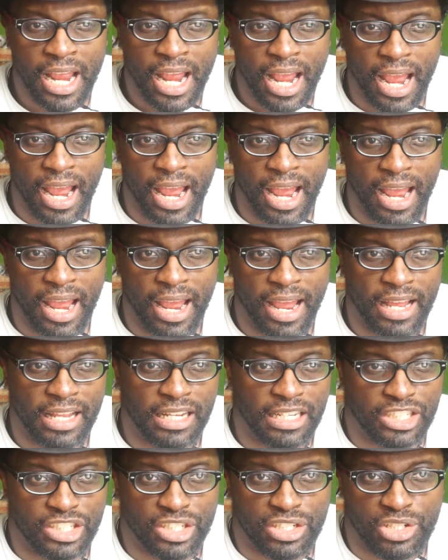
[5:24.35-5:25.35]

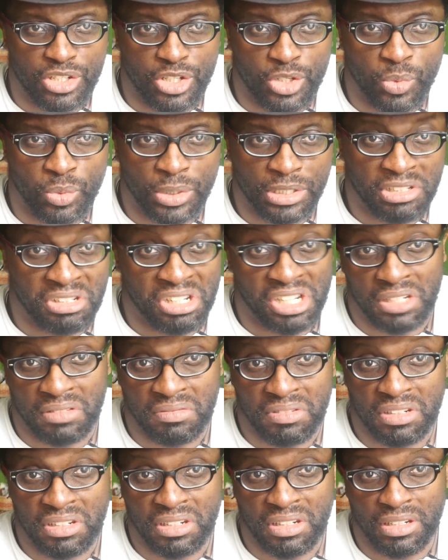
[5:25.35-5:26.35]
and you would get
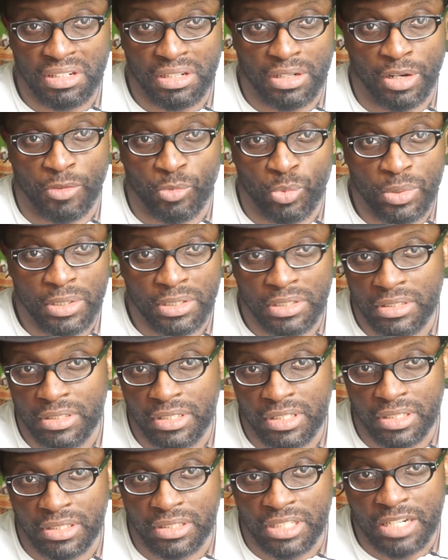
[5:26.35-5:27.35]
a really
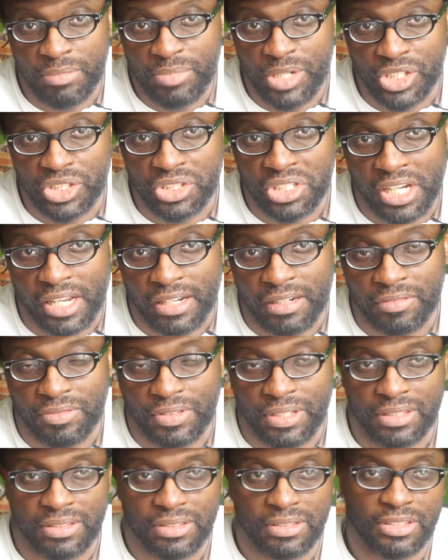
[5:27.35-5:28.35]
good image out of it.